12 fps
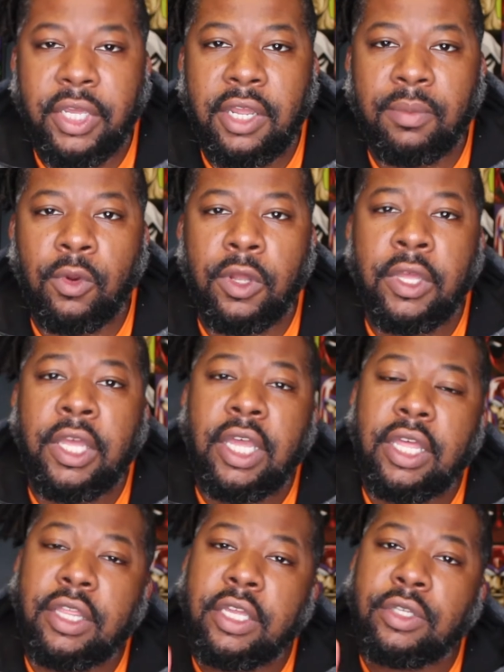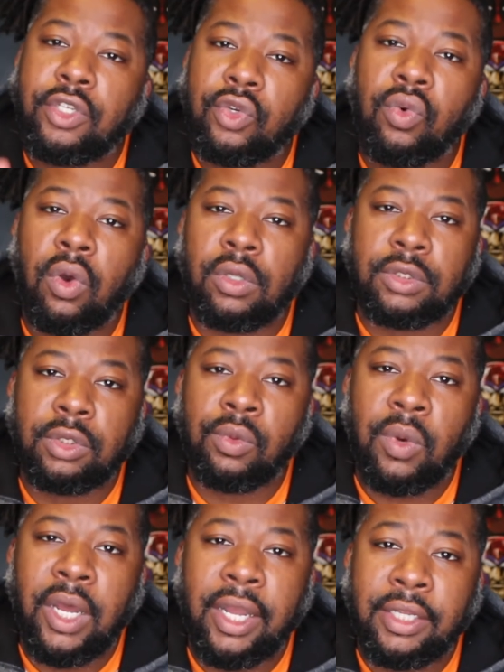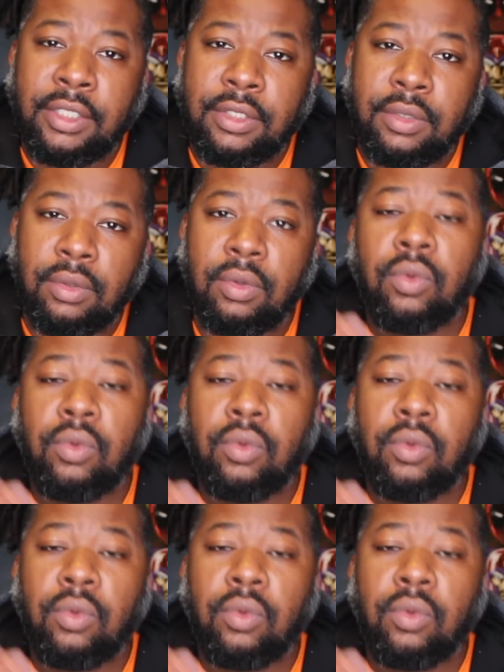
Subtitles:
camera and then two ultra wides.